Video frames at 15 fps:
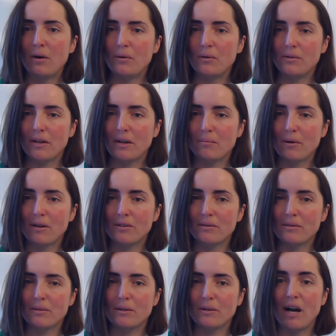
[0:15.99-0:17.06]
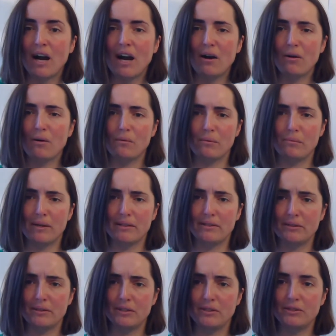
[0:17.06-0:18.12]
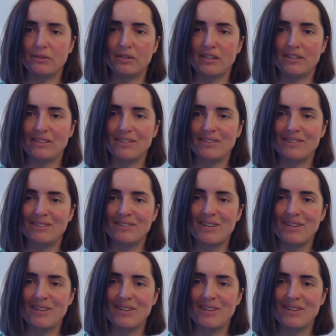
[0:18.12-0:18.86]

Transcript: is that possible? How are we best going to do this?